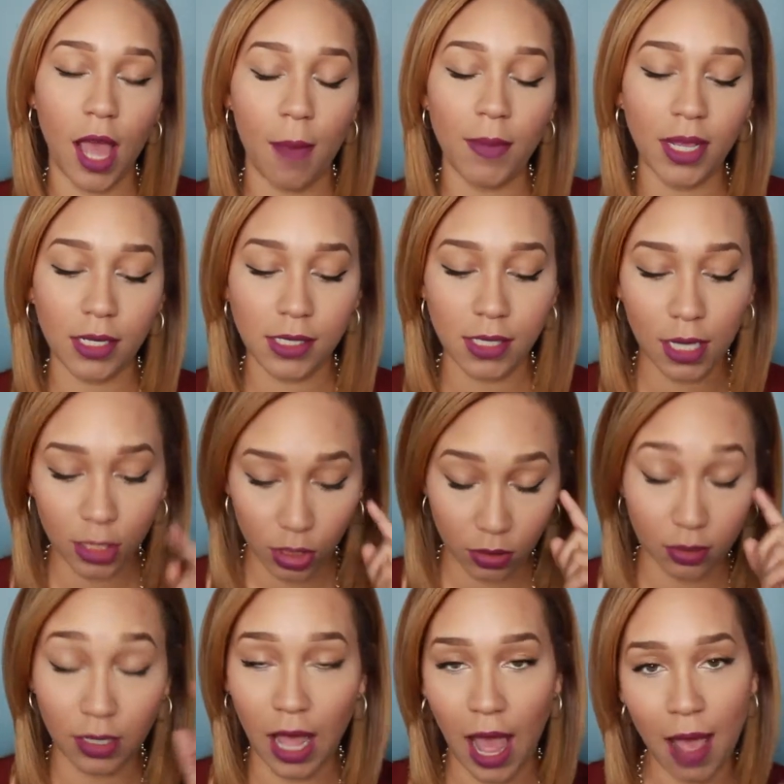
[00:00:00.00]

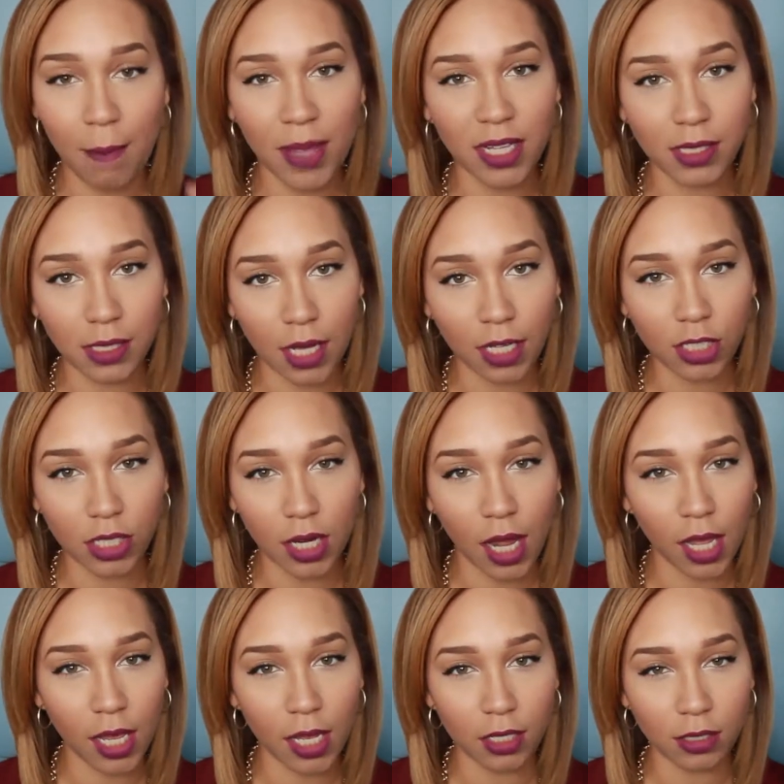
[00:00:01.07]
comment section.
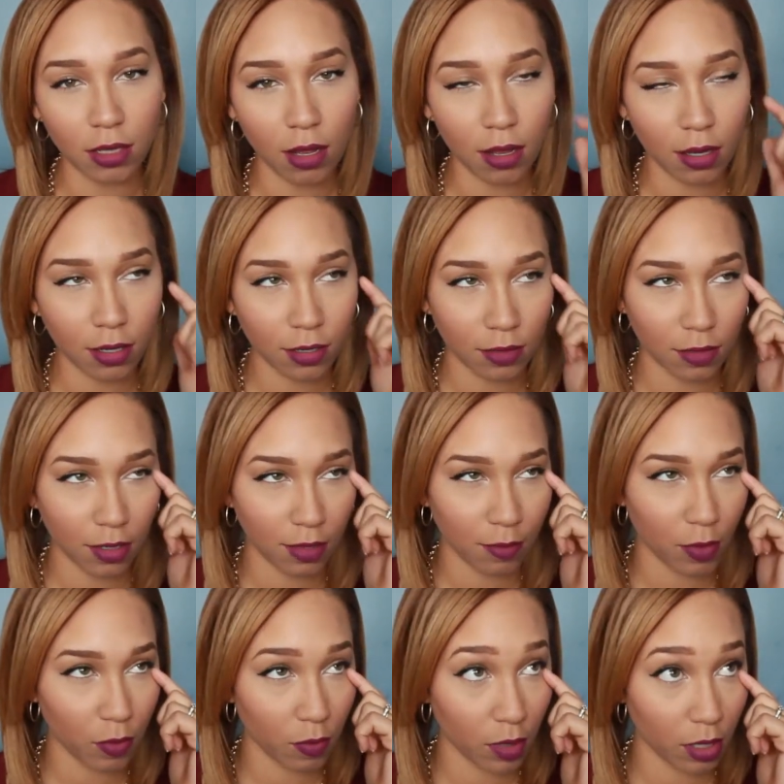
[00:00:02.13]
I can't talk,
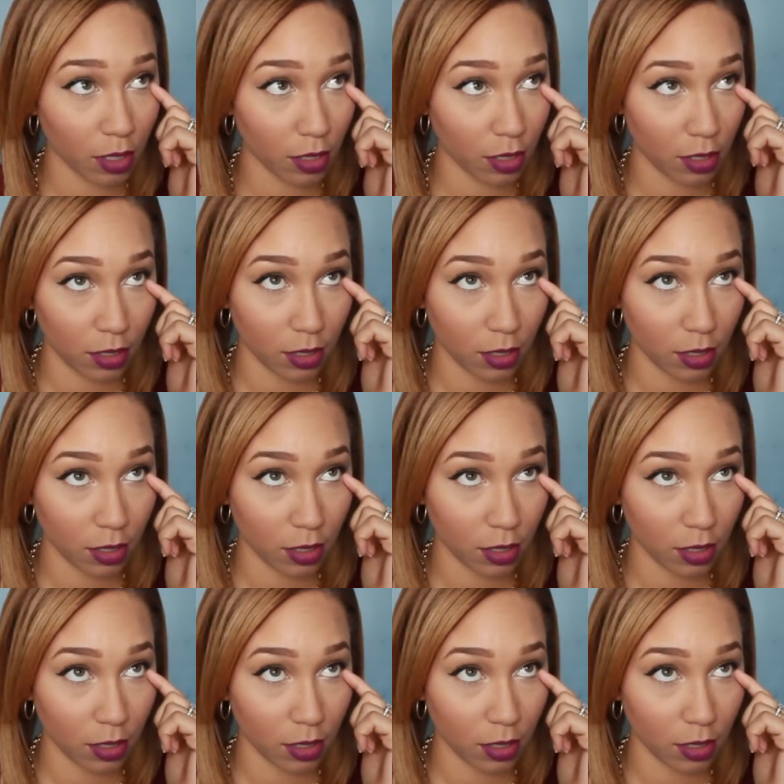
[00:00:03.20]
but what?